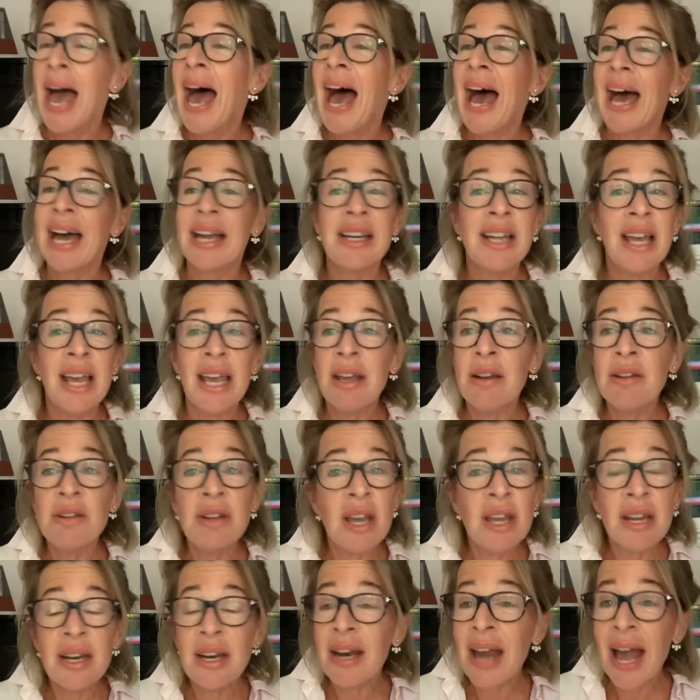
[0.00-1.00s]
And in
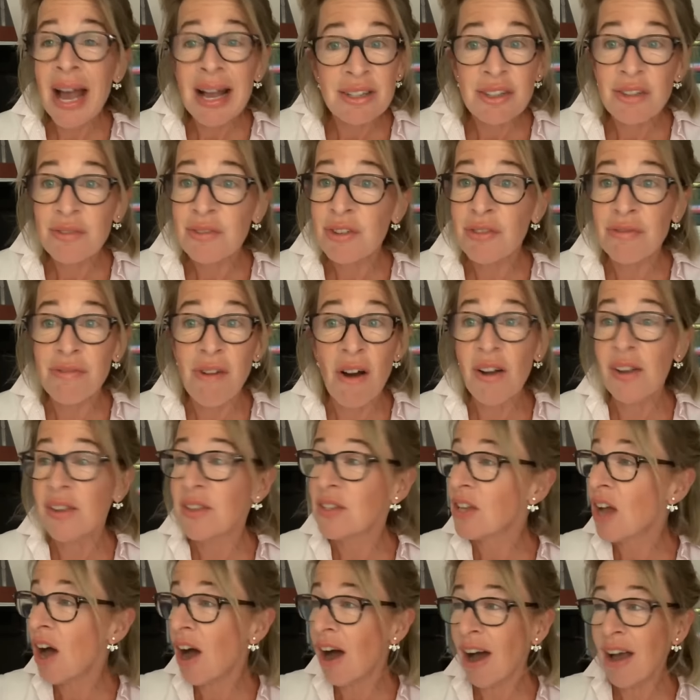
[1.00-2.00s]
an act of defiance,